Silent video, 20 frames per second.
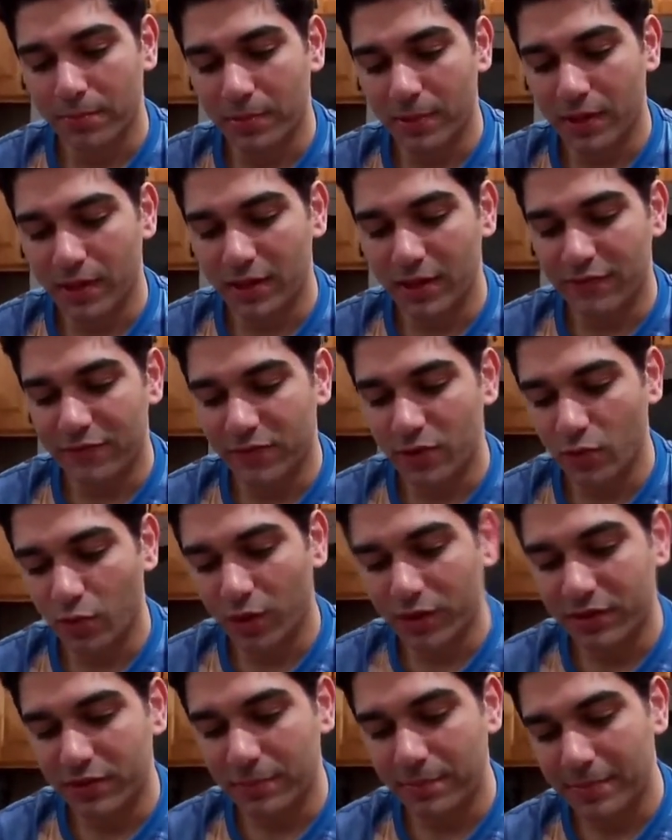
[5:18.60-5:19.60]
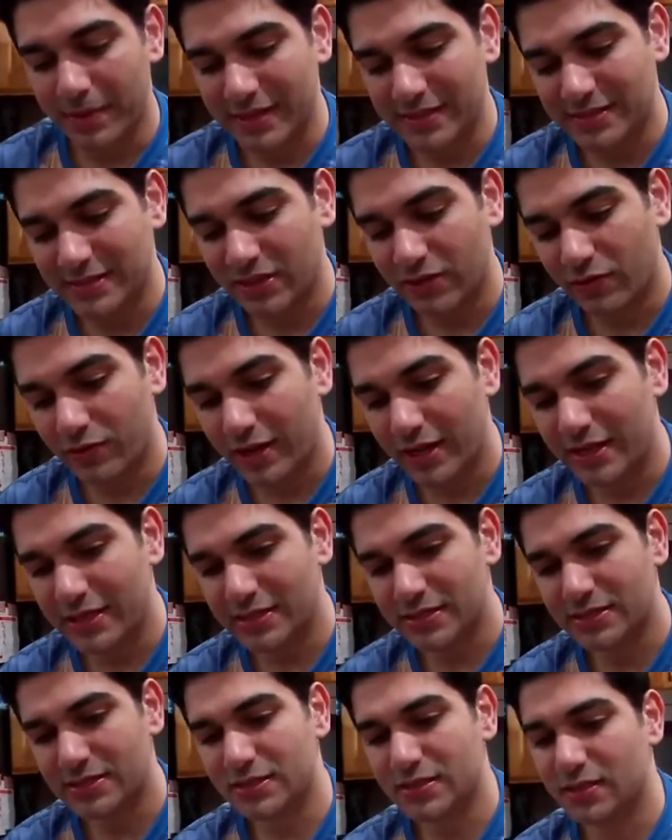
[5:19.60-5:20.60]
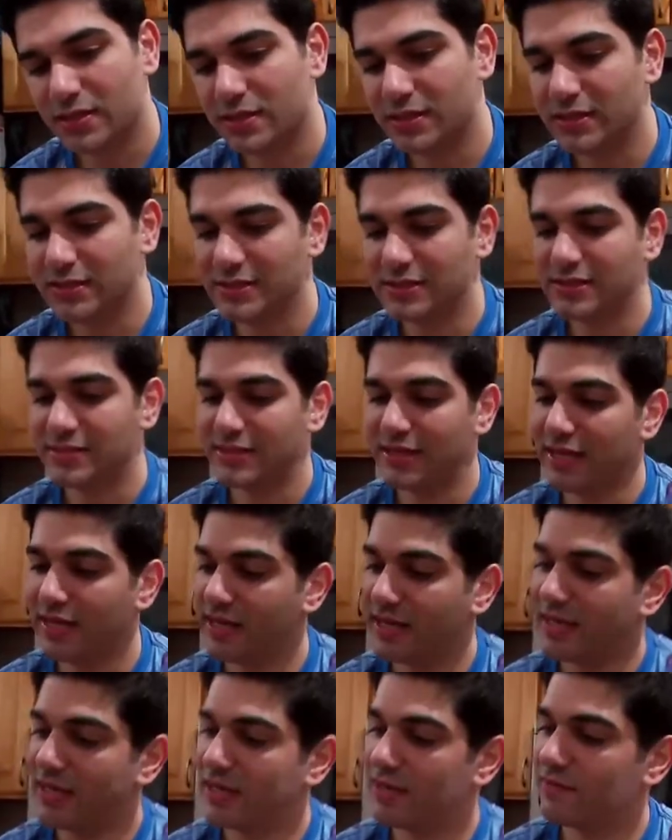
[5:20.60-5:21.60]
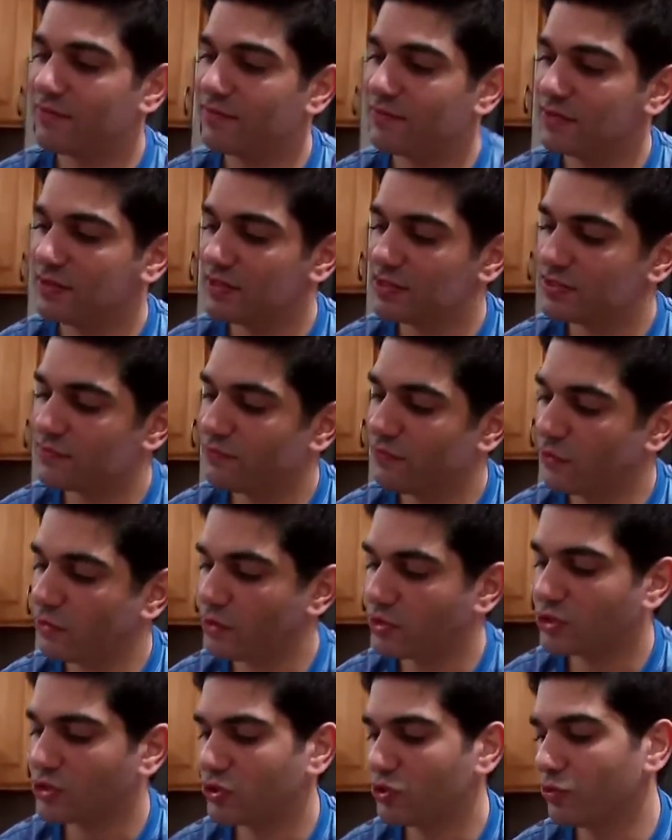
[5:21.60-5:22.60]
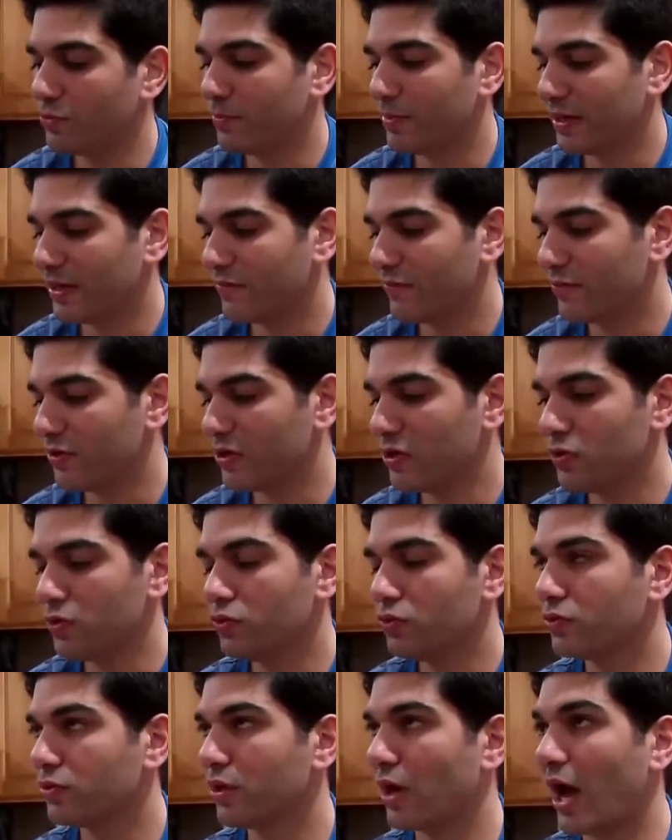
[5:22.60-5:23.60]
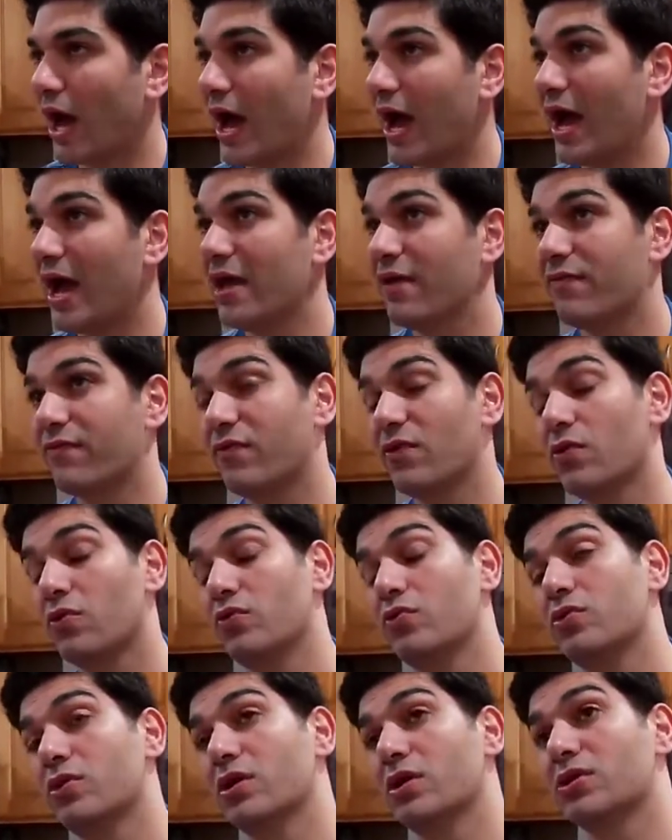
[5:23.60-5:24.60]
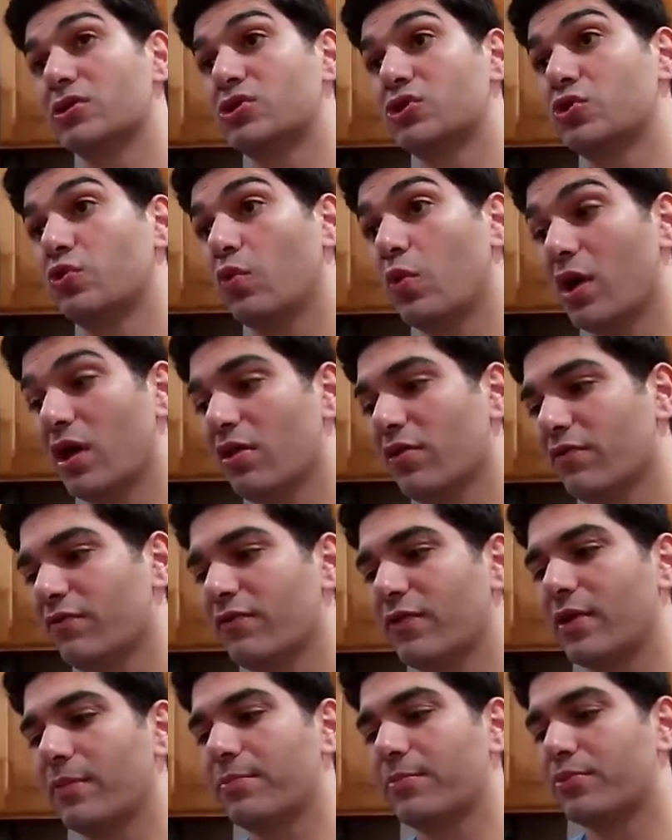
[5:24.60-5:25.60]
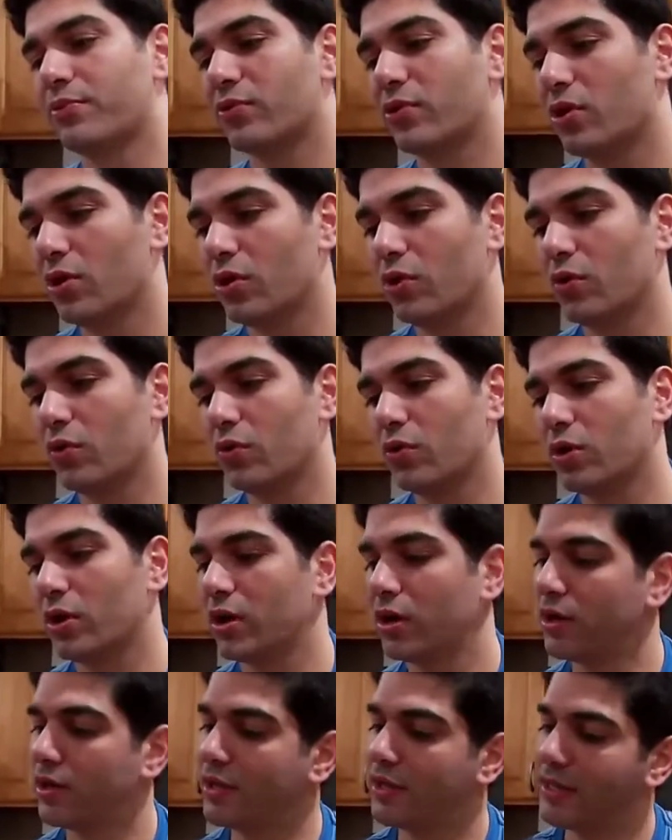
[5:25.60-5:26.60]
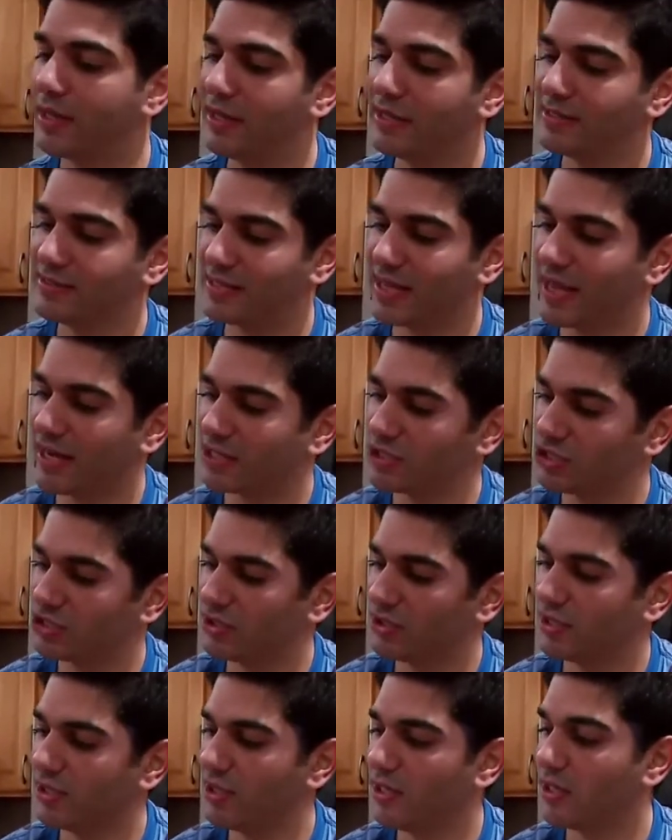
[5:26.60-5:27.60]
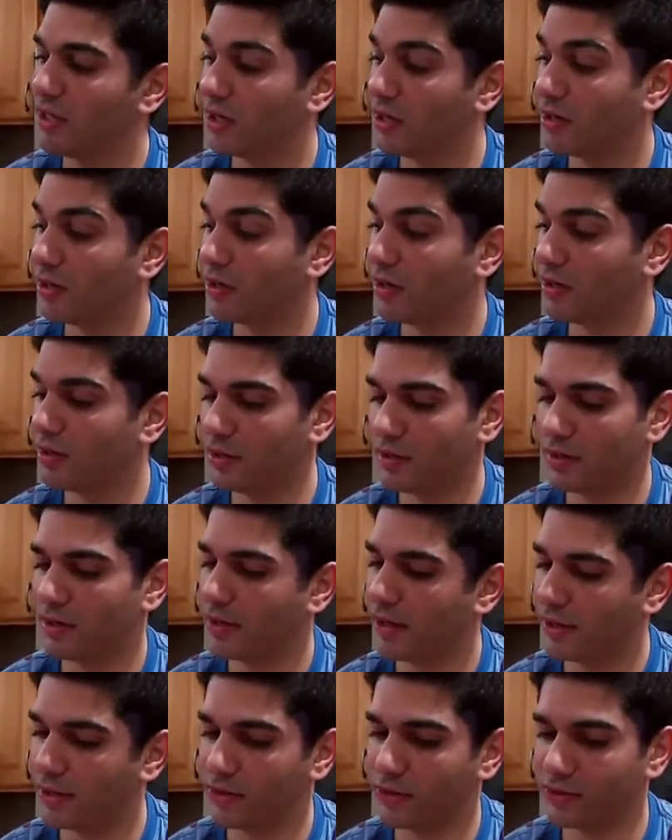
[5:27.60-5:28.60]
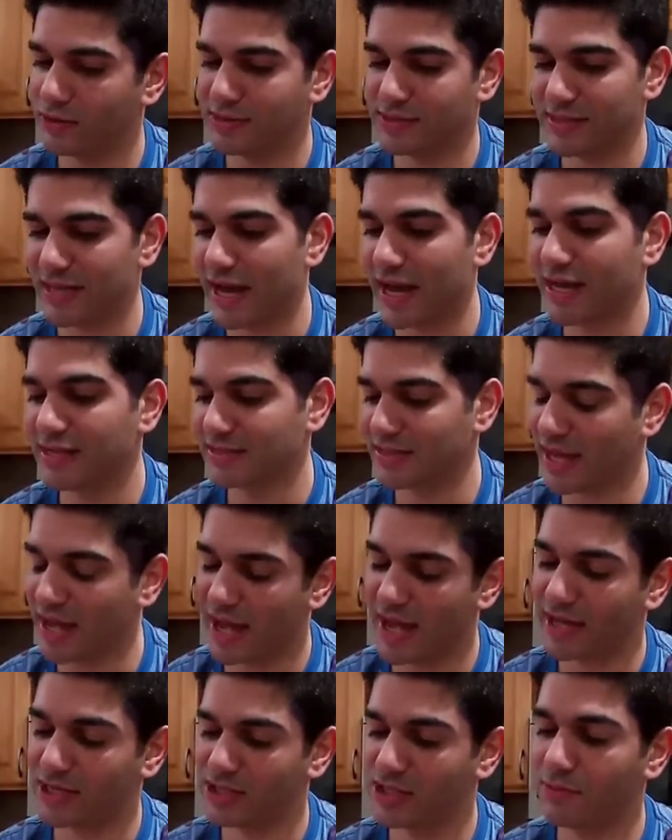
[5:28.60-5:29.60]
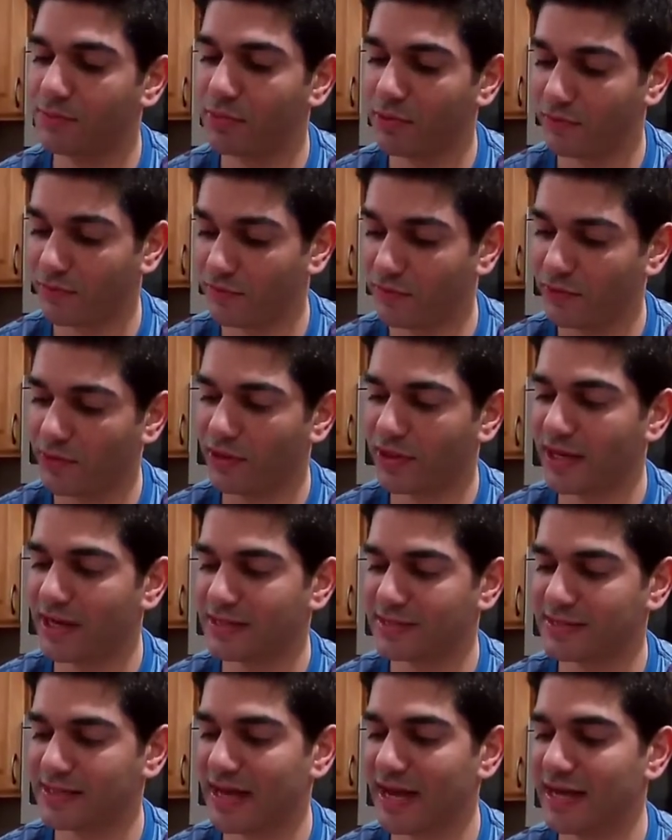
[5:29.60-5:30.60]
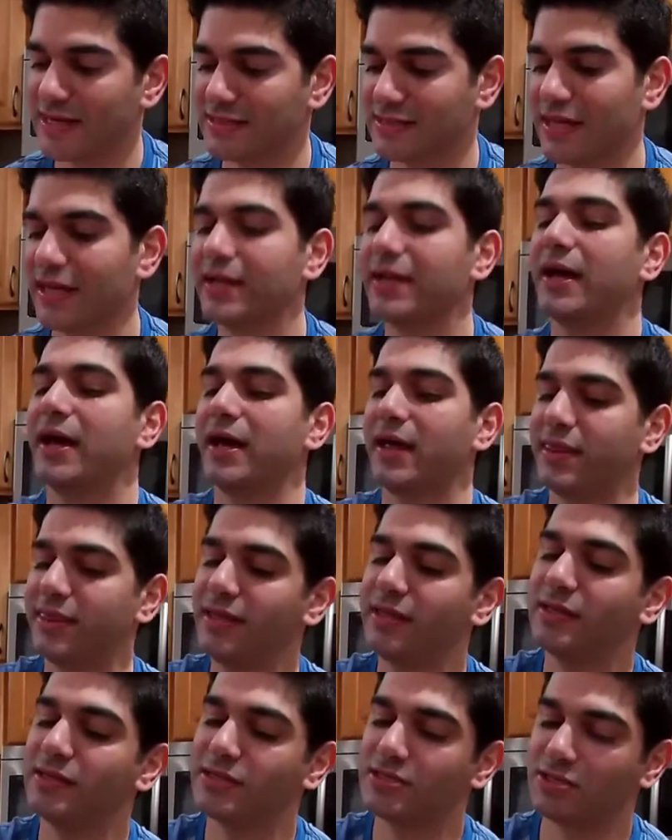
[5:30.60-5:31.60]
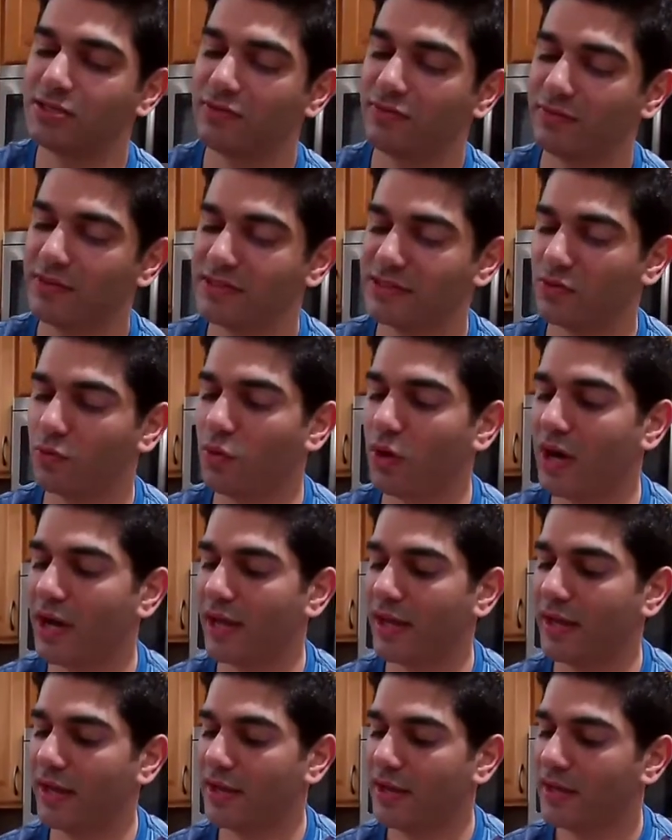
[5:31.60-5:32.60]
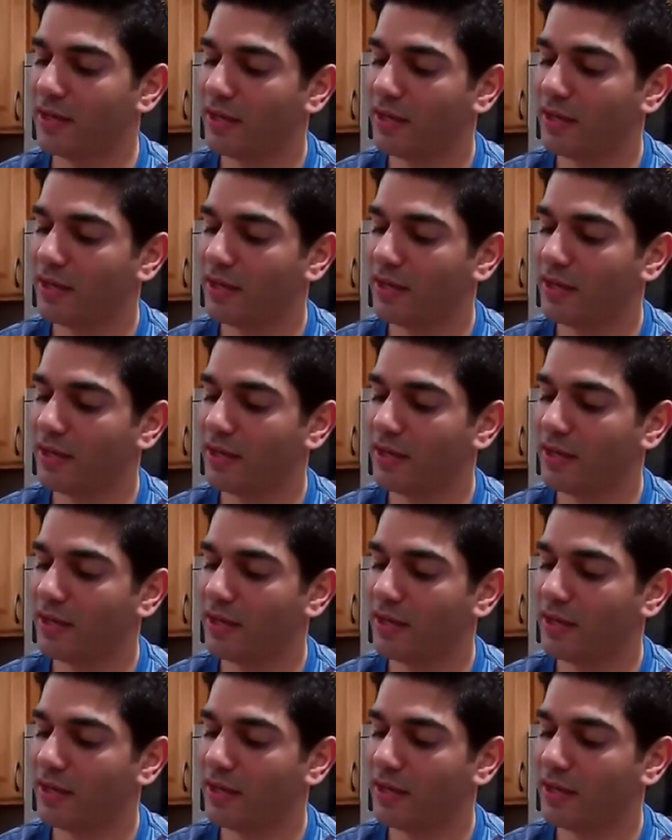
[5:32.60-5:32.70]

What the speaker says: but if you want the best and greatest, this is it. If this phone is too big for you, the iPhone 12 Pro is actually a good size. I actually prefer that size, and I think this is the reason why